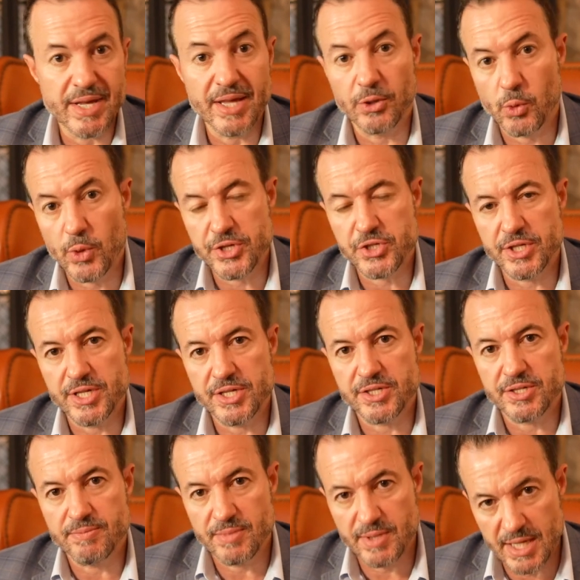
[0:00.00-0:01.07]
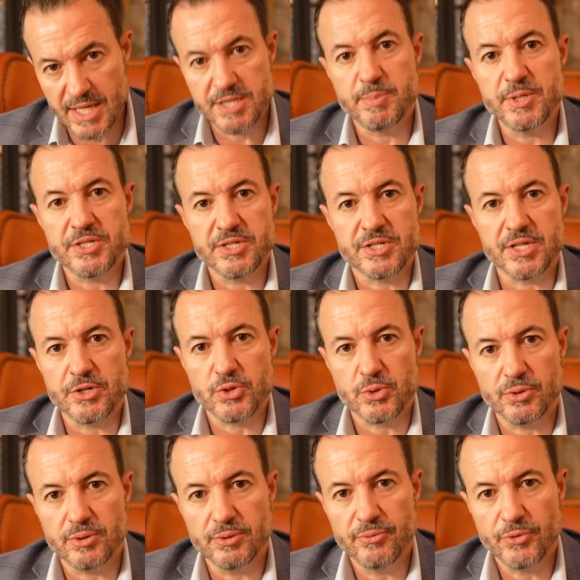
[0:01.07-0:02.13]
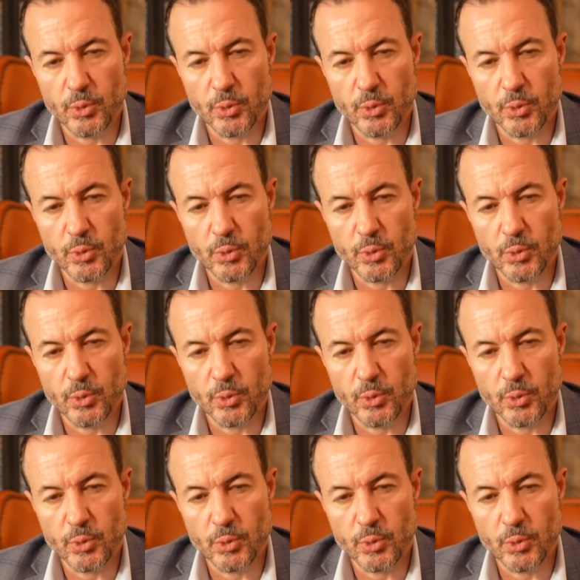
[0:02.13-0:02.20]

and now the question is Business Central